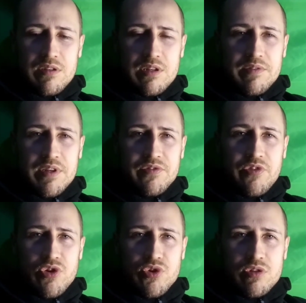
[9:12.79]
I've had
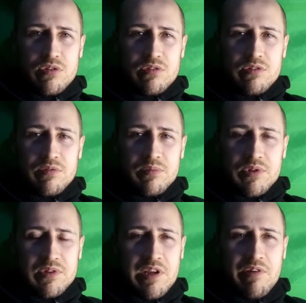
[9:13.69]
fish
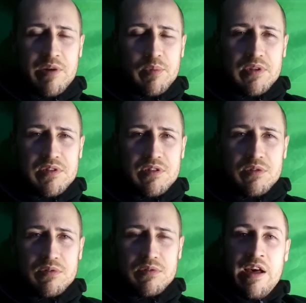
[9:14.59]
because they're animals
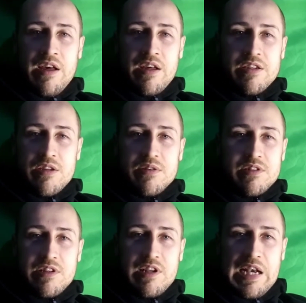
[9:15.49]
too. I used
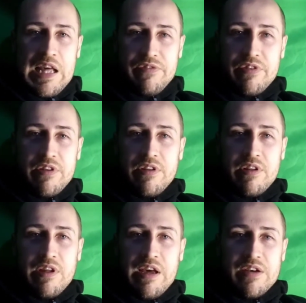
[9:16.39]
to laugh
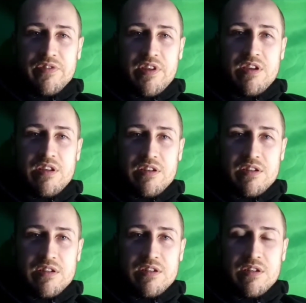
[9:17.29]
at
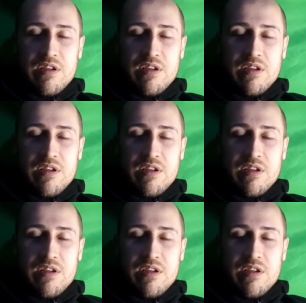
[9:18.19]
vegans.